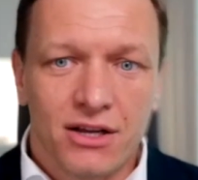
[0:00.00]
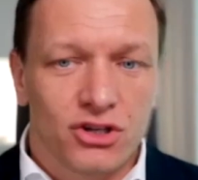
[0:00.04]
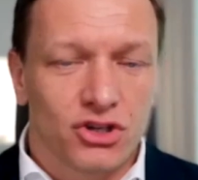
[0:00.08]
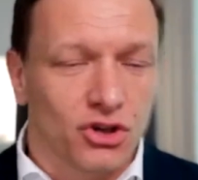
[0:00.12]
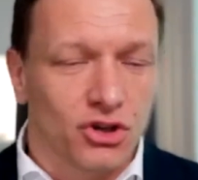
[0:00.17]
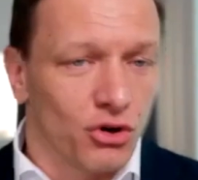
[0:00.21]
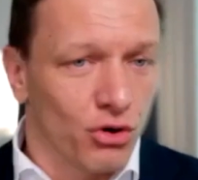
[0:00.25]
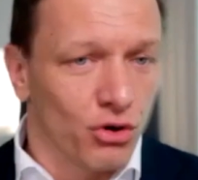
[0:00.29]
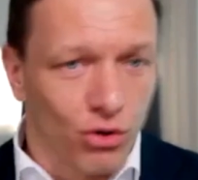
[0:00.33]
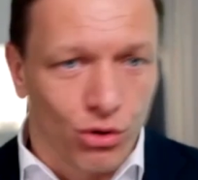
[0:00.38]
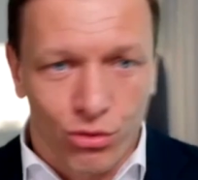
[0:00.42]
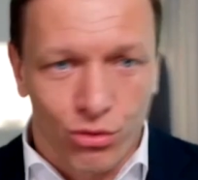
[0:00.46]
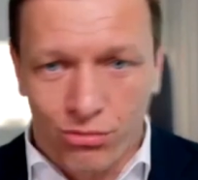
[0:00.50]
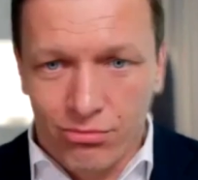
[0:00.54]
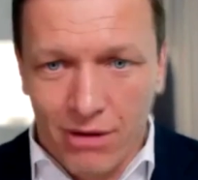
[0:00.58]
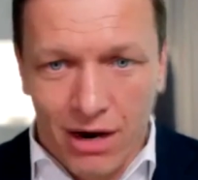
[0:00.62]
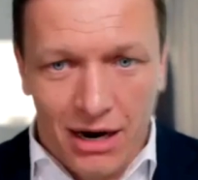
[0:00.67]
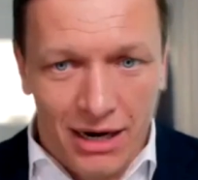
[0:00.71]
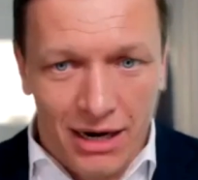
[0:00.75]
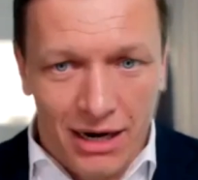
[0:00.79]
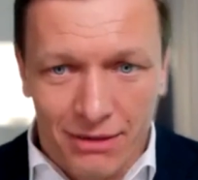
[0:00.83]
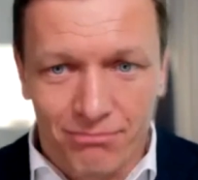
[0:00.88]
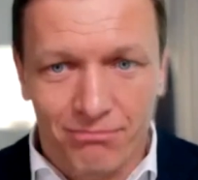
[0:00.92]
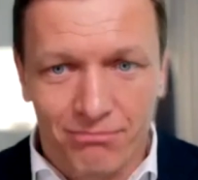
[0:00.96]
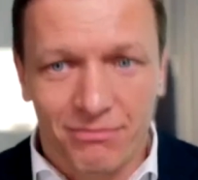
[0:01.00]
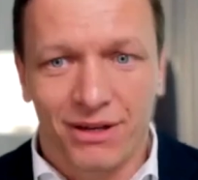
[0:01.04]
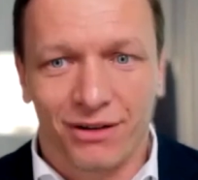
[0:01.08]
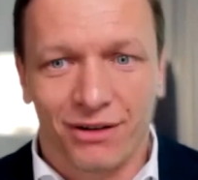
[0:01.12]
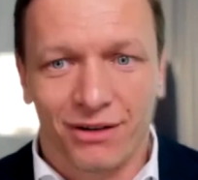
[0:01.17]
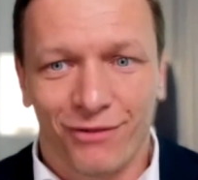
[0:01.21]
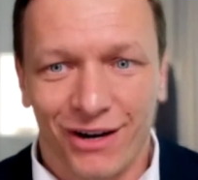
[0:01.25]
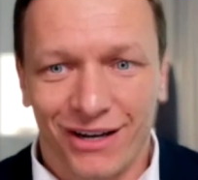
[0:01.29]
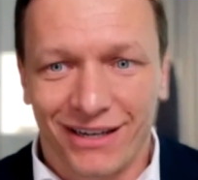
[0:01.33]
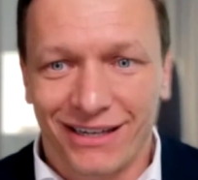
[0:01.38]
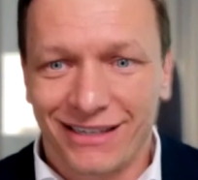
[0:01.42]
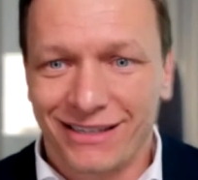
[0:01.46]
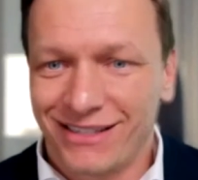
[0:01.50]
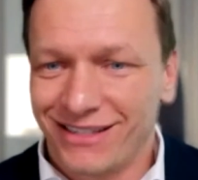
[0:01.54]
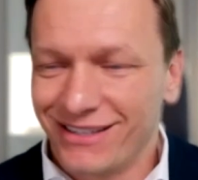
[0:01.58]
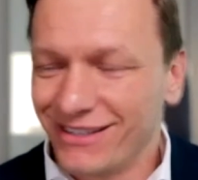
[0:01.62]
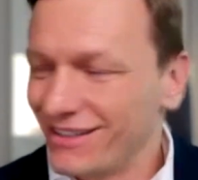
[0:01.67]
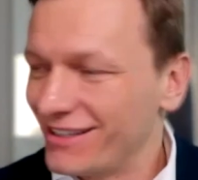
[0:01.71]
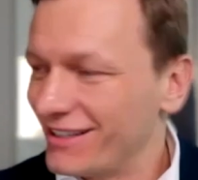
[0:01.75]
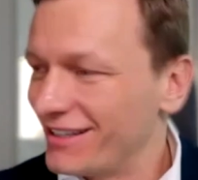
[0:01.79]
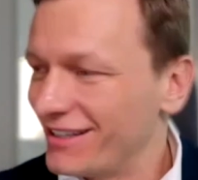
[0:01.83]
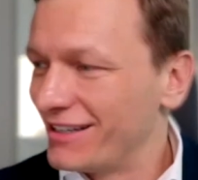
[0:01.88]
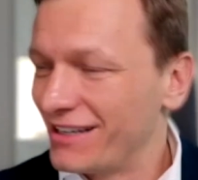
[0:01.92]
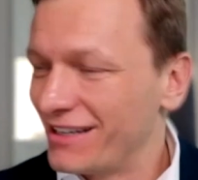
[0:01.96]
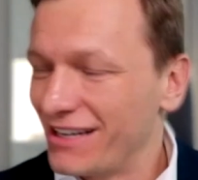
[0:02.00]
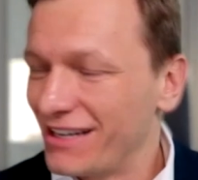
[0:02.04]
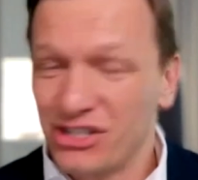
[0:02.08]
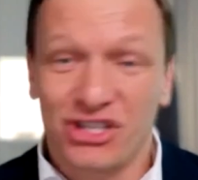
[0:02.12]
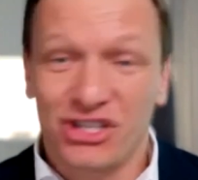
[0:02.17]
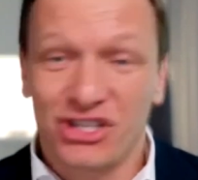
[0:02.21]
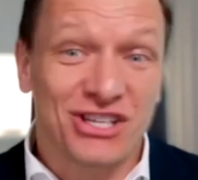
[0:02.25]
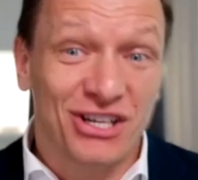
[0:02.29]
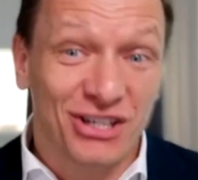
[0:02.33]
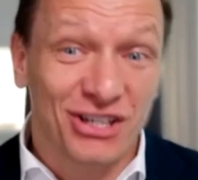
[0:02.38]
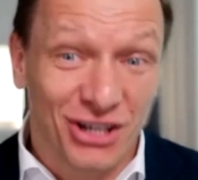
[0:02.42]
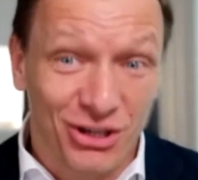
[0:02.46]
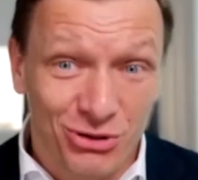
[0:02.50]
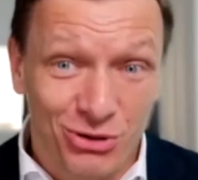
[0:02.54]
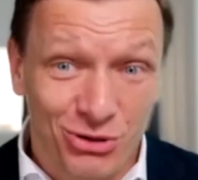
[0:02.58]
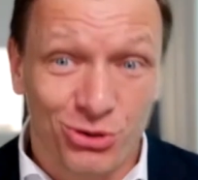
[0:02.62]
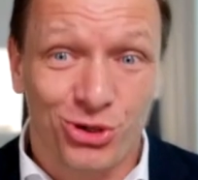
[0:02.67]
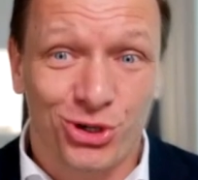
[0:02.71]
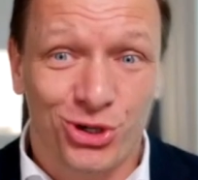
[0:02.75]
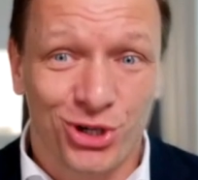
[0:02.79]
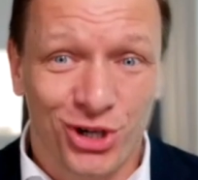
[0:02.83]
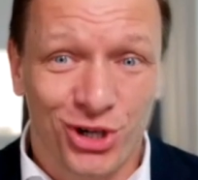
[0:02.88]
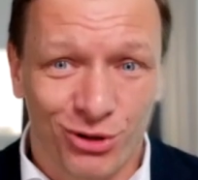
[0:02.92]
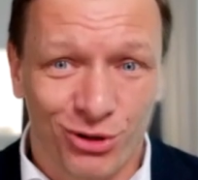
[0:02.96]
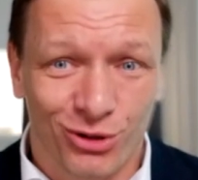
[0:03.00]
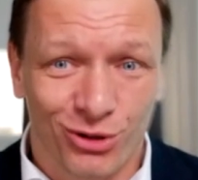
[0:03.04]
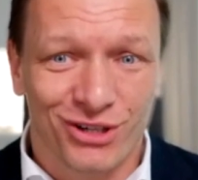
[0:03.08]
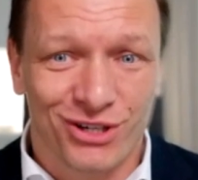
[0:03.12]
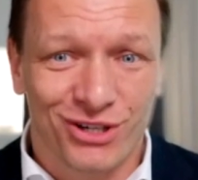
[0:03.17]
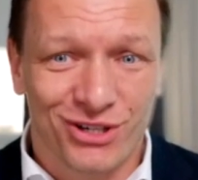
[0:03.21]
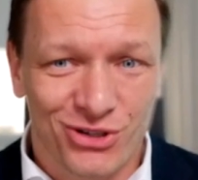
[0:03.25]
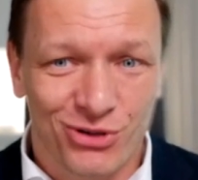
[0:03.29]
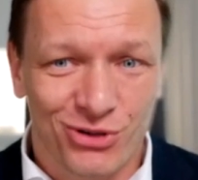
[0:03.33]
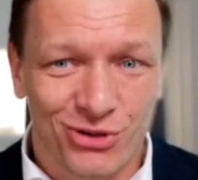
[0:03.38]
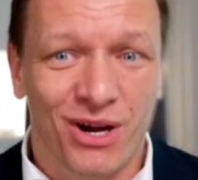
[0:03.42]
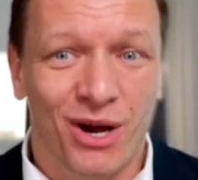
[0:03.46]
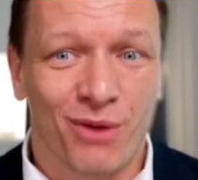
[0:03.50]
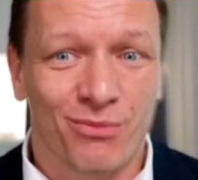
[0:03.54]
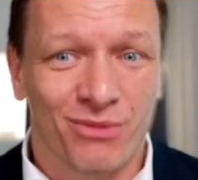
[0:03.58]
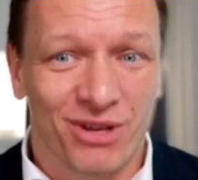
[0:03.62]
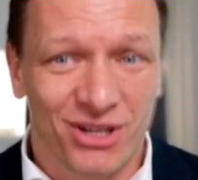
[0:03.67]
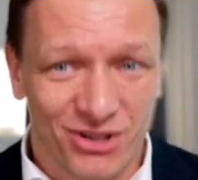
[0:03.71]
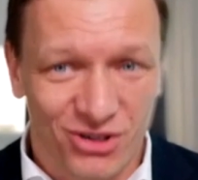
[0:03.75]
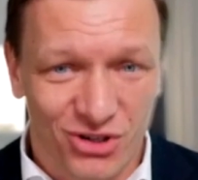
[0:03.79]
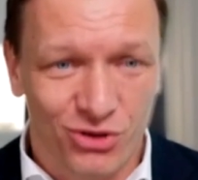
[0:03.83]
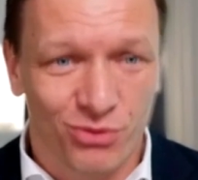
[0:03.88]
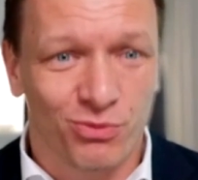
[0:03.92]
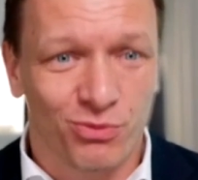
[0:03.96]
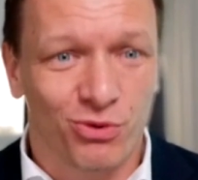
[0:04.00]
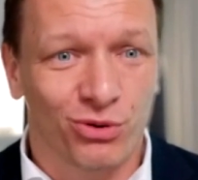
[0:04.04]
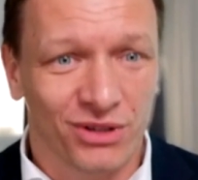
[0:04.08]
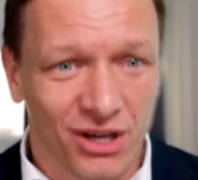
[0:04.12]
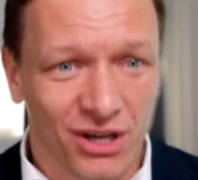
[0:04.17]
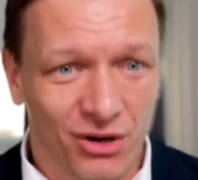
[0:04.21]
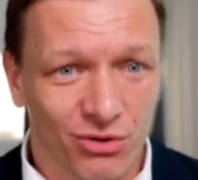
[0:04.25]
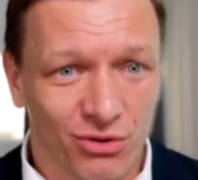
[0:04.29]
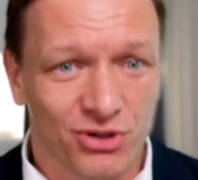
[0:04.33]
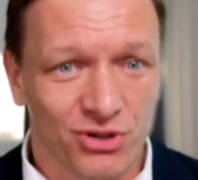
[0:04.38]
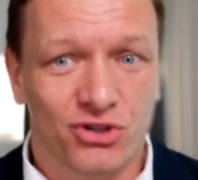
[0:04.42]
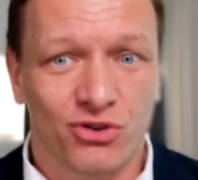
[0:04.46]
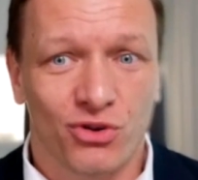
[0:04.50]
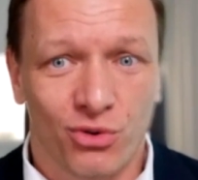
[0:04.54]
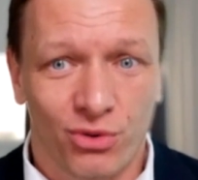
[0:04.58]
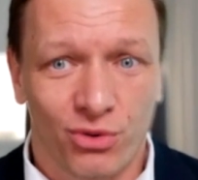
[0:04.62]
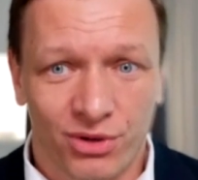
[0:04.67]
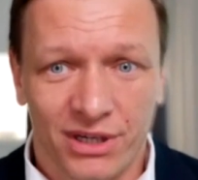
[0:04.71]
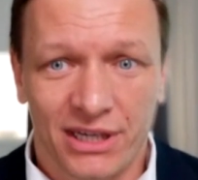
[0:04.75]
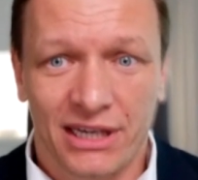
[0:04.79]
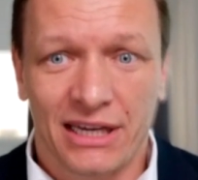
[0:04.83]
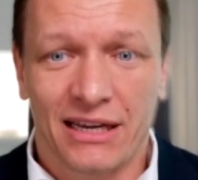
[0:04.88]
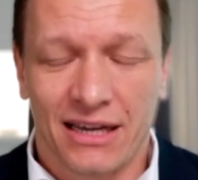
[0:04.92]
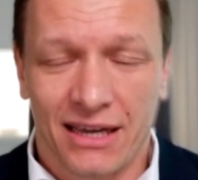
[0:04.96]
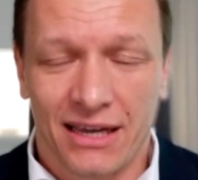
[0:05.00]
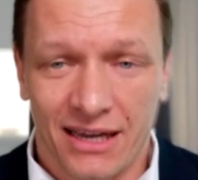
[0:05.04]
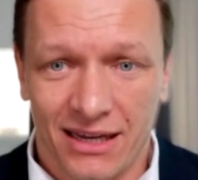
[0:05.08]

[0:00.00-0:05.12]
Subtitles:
So I invite existing and new shareholders to come and support our story